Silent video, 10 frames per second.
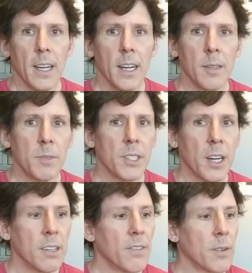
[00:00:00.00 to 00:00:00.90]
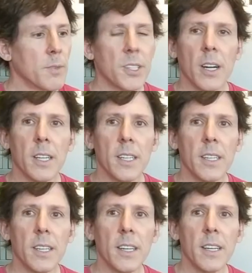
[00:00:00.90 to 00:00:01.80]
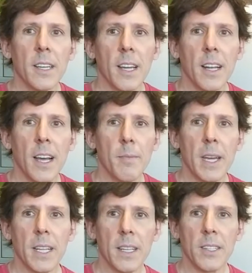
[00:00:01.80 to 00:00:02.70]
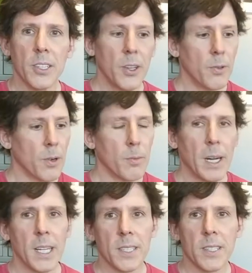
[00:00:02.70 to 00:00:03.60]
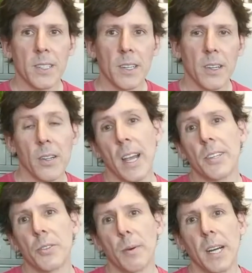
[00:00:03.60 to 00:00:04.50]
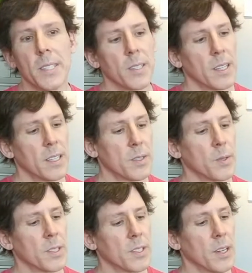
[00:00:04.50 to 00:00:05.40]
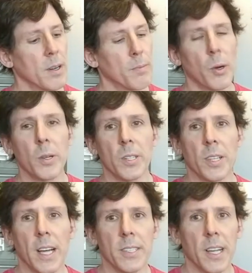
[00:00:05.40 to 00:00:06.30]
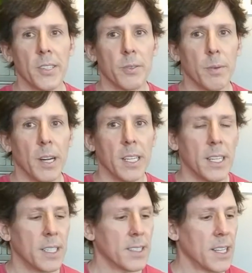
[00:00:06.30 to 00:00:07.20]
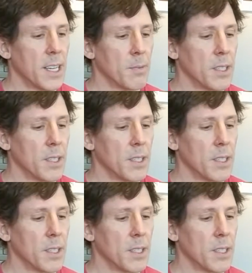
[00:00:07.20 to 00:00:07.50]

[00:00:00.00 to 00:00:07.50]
I'm Skunk from Skunkadelia, and I make these cute robots called Astrobots. This one's a Proteus Class Astrobot, and his name